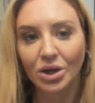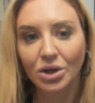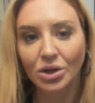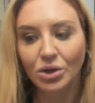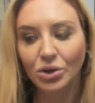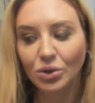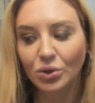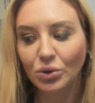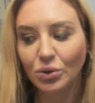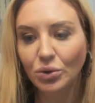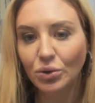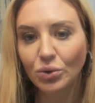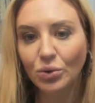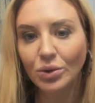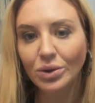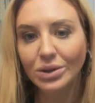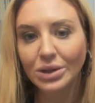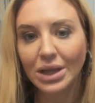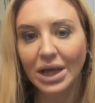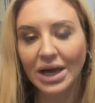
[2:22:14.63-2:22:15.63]

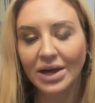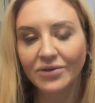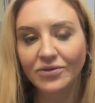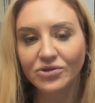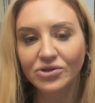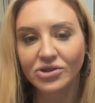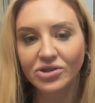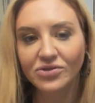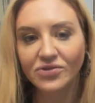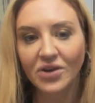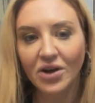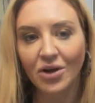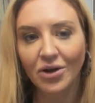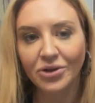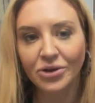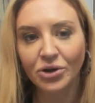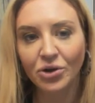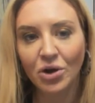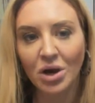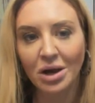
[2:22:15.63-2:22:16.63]
New life just fell
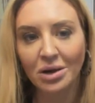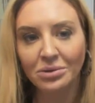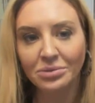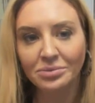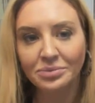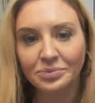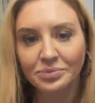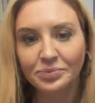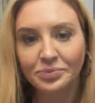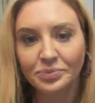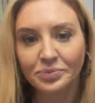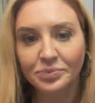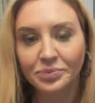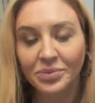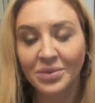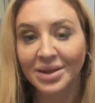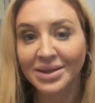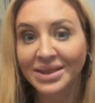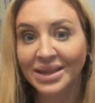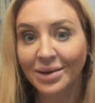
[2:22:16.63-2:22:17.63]
on the ground.
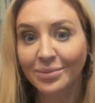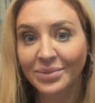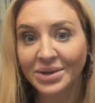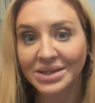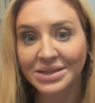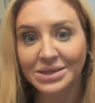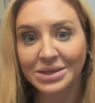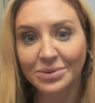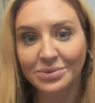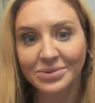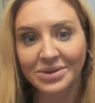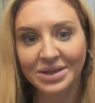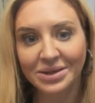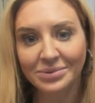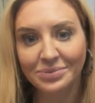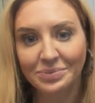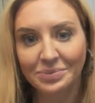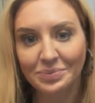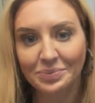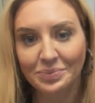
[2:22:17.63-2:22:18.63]
That means something.